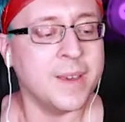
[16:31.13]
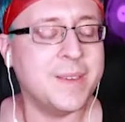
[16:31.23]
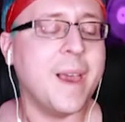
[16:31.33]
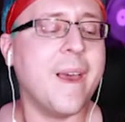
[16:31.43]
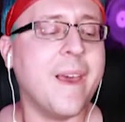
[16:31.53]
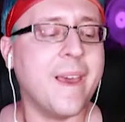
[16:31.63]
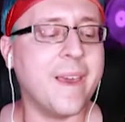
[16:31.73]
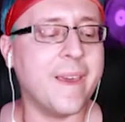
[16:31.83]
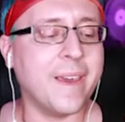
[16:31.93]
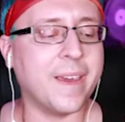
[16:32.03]

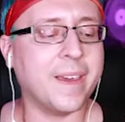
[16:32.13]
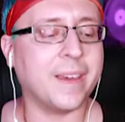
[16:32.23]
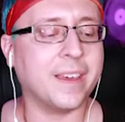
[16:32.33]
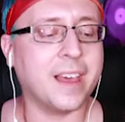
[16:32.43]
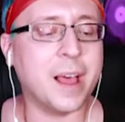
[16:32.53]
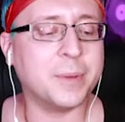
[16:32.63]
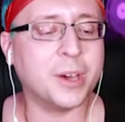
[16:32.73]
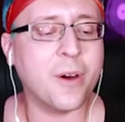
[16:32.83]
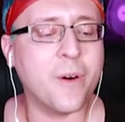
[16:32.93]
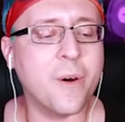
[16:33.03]
Yay! I'm
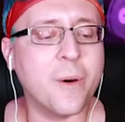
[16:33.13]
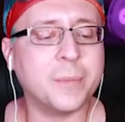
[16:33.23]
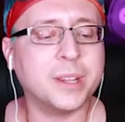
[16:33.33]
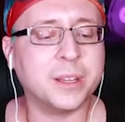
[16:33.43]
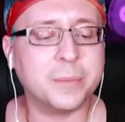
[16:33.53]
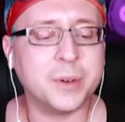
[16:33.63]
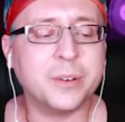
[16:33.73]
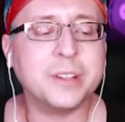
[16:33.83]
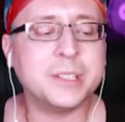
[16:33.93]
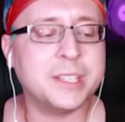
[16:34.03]
gonna go home a little bit
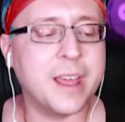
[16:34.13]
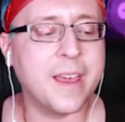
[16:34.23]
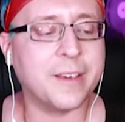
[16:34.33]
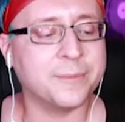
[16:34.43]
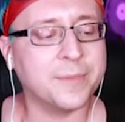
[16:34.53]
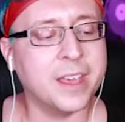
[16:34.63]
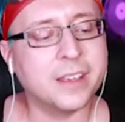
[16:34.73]
early today.